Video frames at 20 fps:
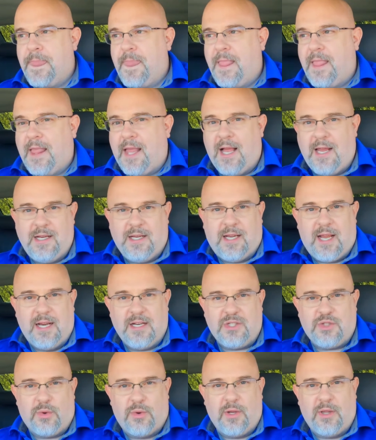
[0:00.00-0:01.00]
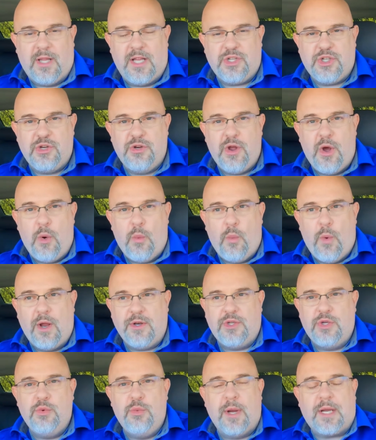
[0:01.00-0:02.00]
kind of sort of let you know
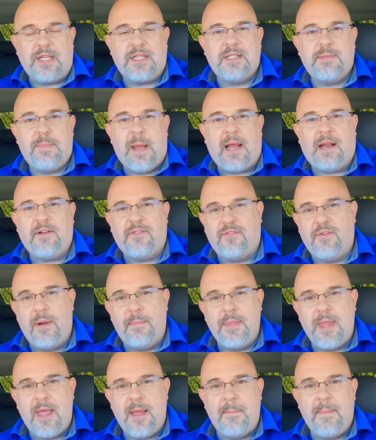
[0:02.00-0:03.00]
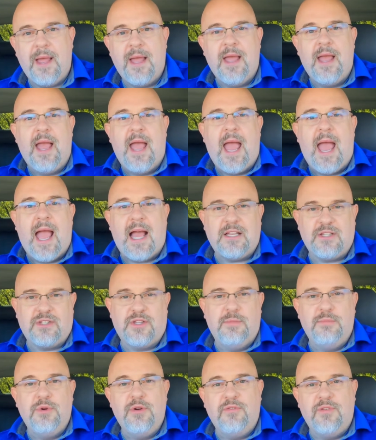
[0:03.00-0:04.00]
what to expect from them as
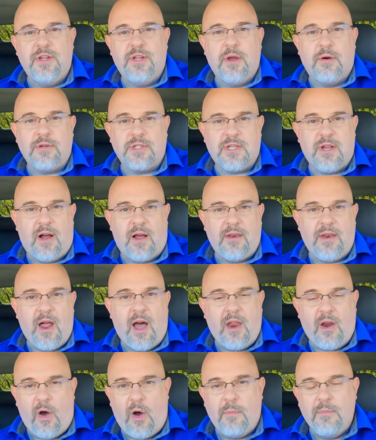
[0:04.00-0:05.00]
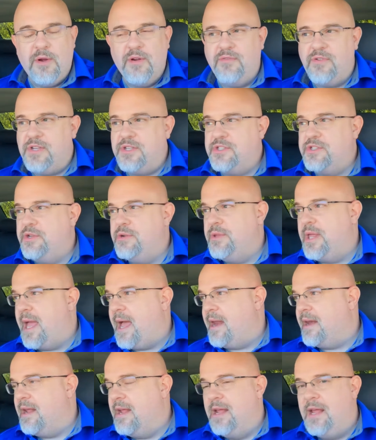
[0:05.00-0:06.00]
the movie goes on. Not all movies do
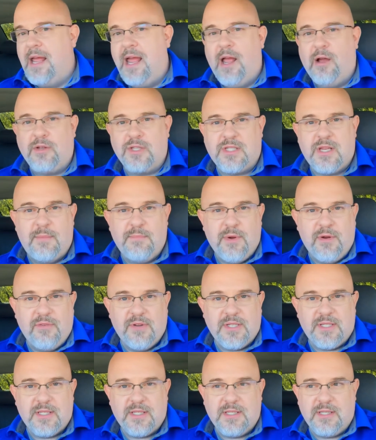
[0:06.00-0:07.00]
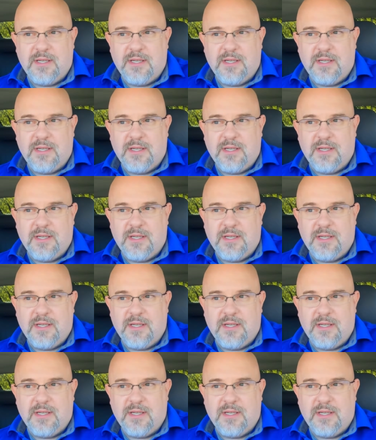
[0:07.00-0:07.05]
that. Hell, some movies, you